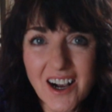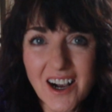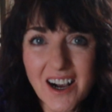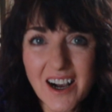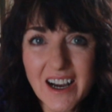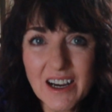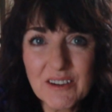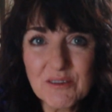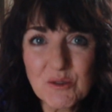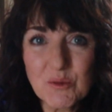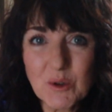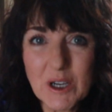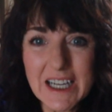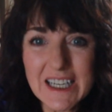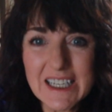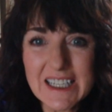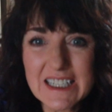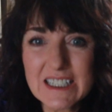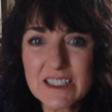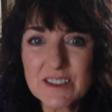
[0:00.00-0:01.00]
Hi
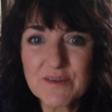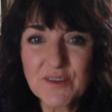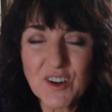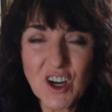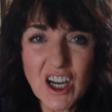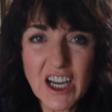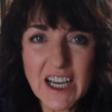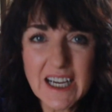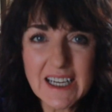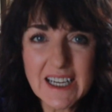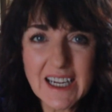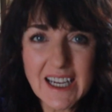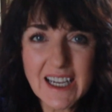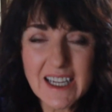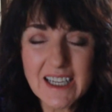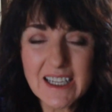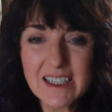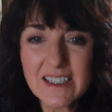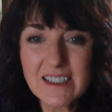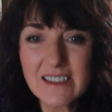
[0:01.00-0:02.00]
everyone, it's
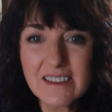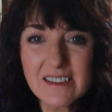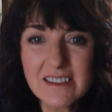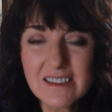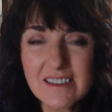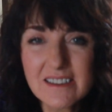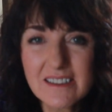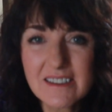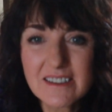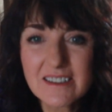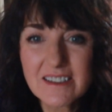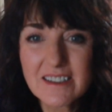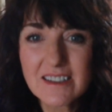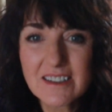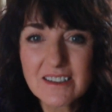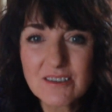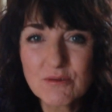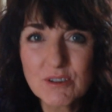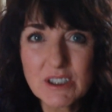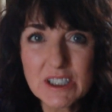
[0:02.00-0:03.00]
Friday.
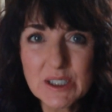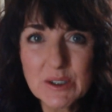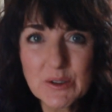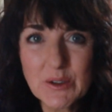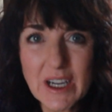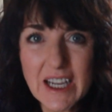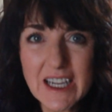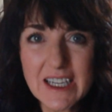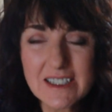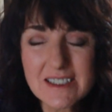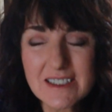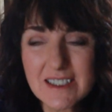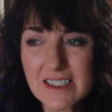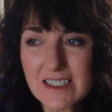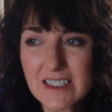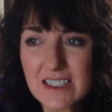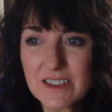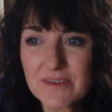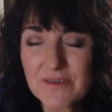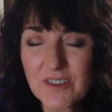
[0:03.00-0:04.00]
Really
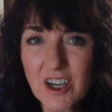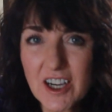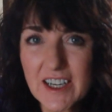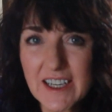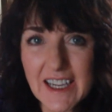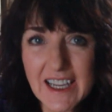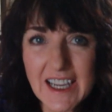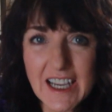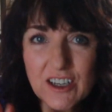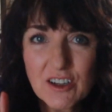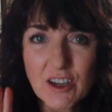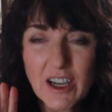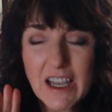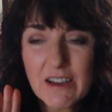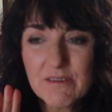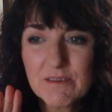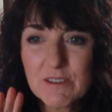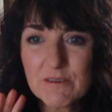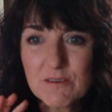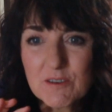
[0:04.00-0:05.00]
great, it's Friday and I
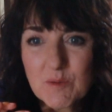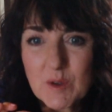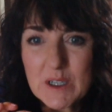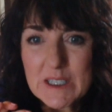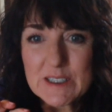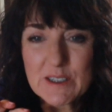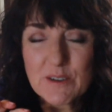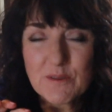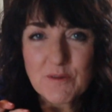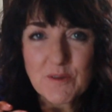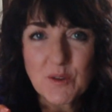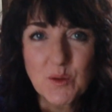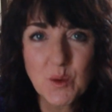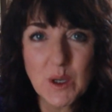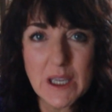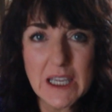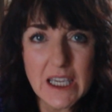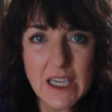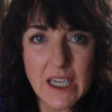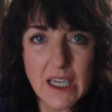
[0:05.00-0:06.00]
have given myself the
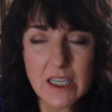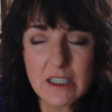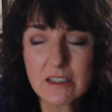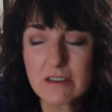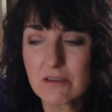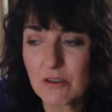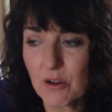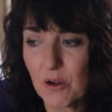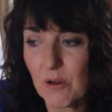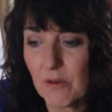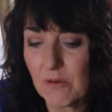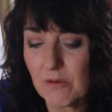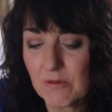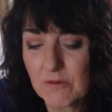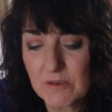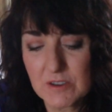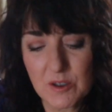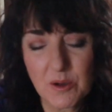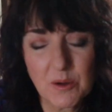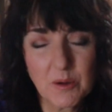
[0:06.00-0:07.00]
weekend
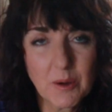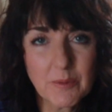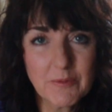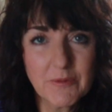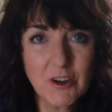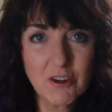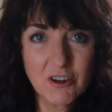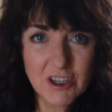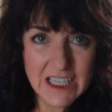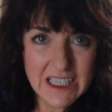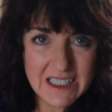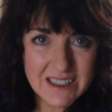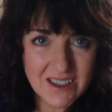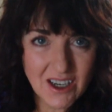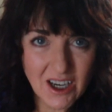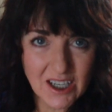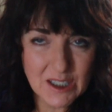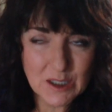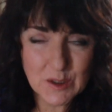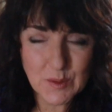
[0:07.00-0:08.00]
off, so I'm very
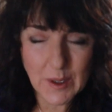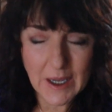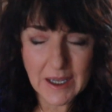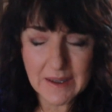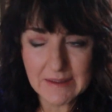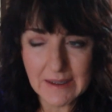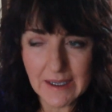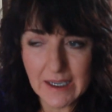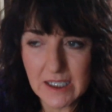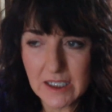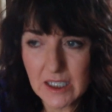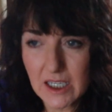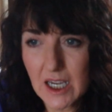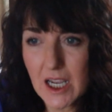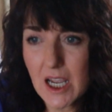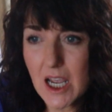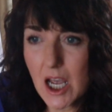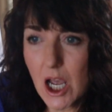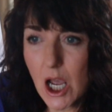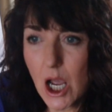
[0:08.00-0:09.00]
excited about that.
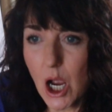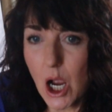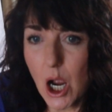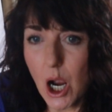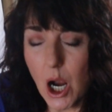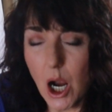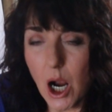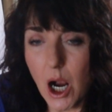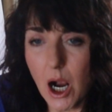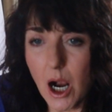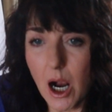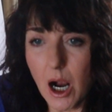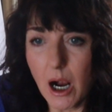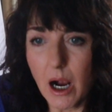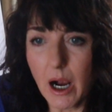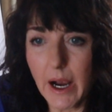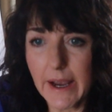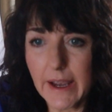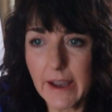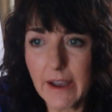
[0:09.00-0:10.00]

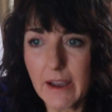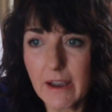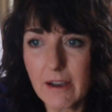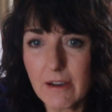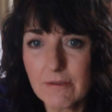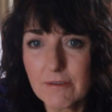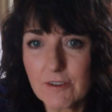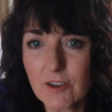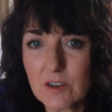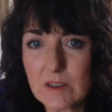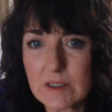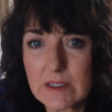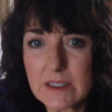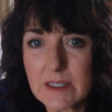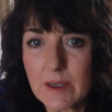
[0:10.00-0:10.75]
I have got